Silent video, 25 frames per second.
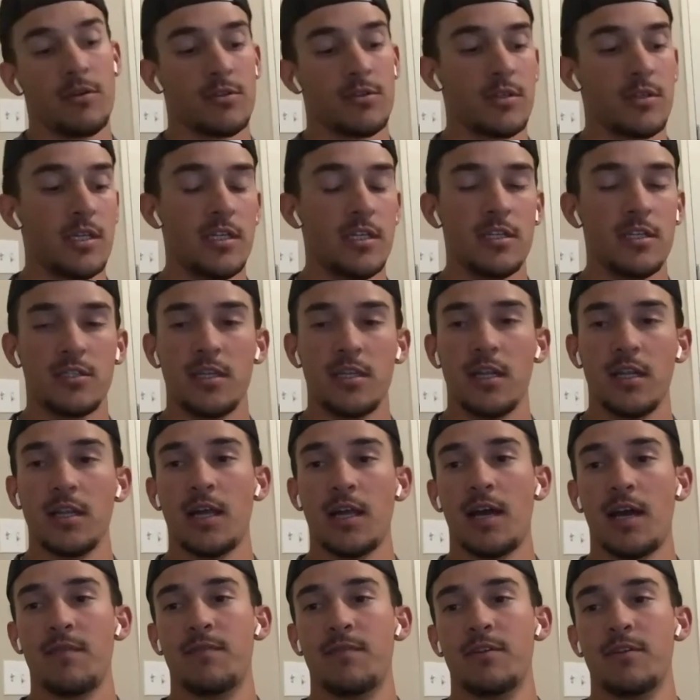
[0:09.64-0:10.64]
So he just did a
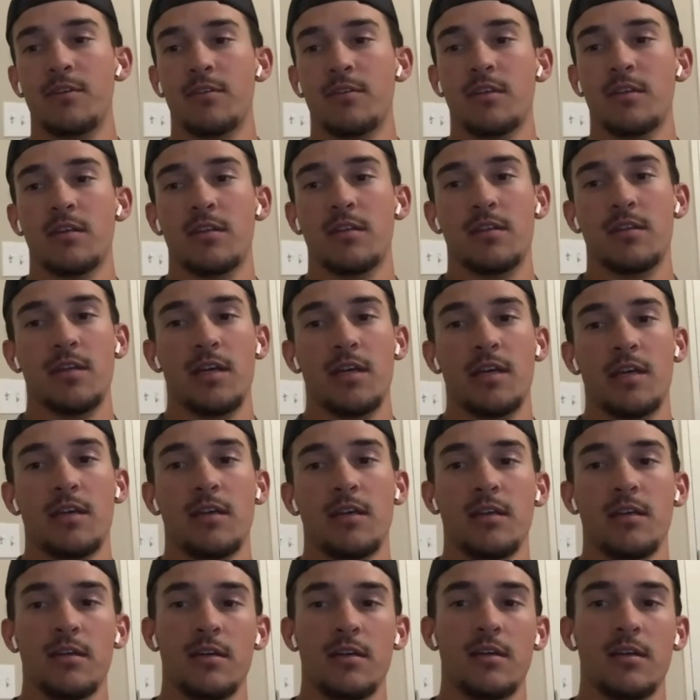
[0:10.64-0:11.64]
live video the other day
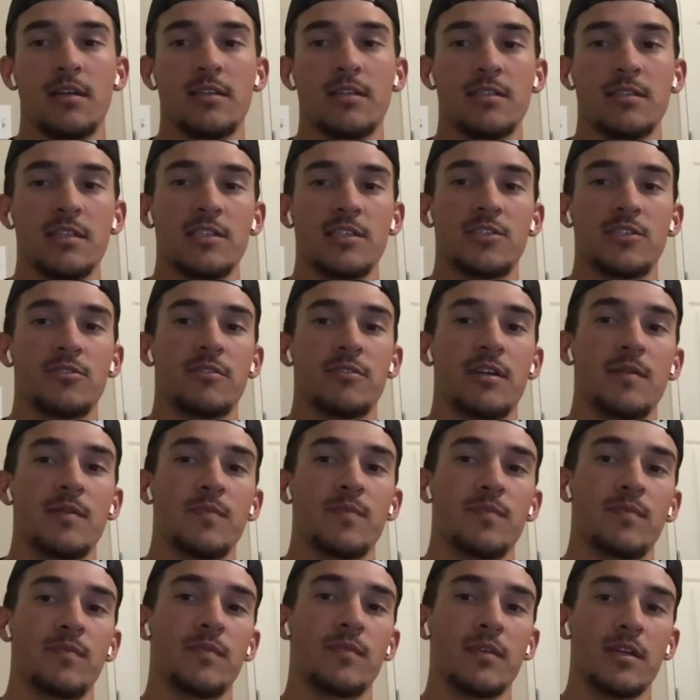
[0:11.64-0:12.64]
on his Instagram.
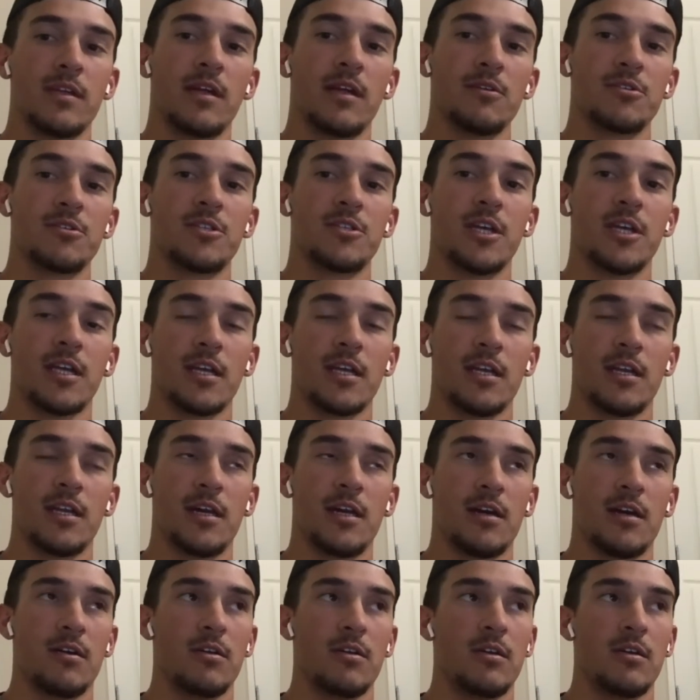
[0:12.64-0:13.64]
I was checking it
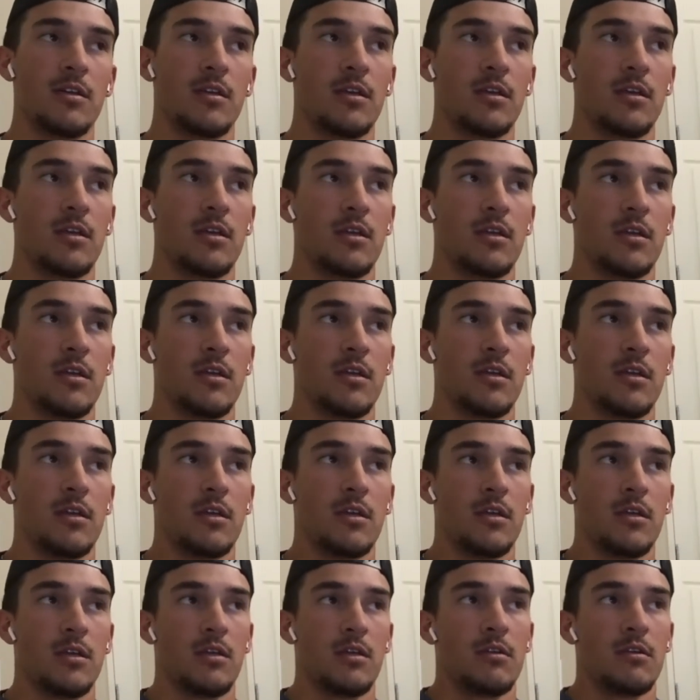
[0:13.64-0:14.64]
out.
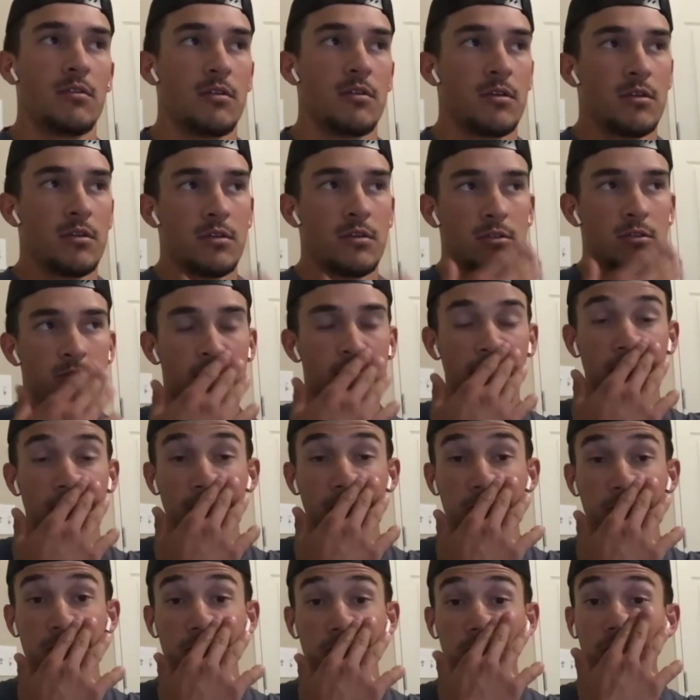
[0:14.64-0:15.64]
It's he'll
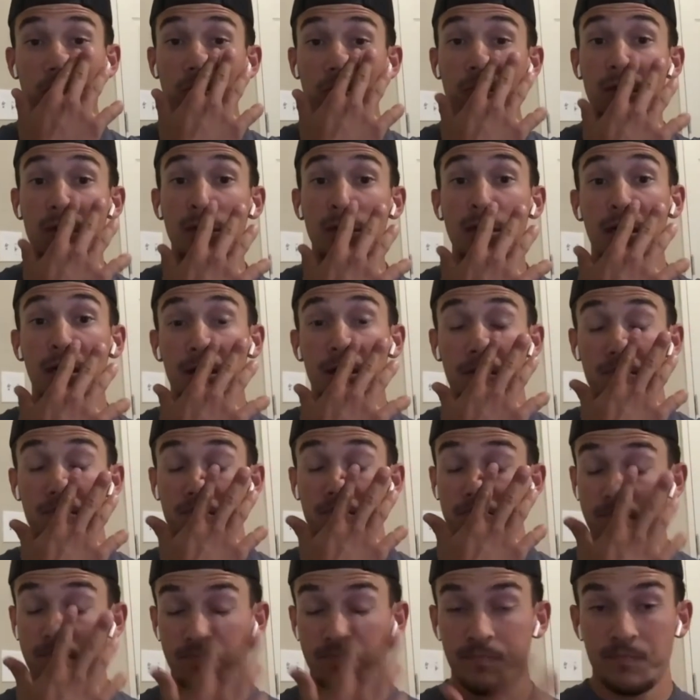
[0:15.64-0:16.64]
start with a
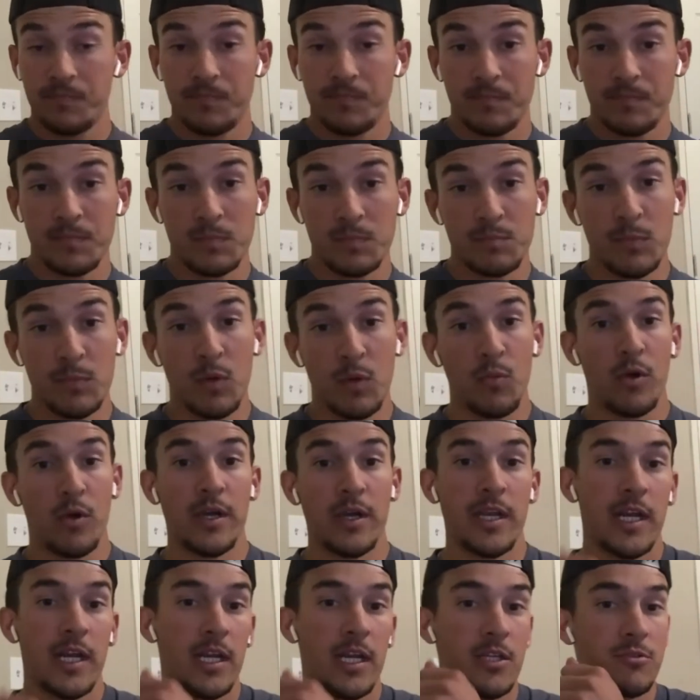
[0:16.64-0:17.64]

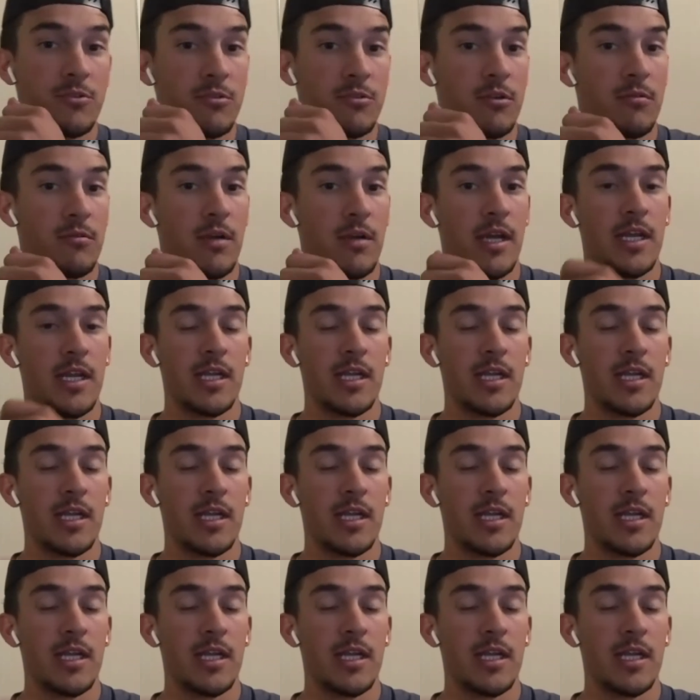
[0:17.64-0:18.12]
one-handed drill, right?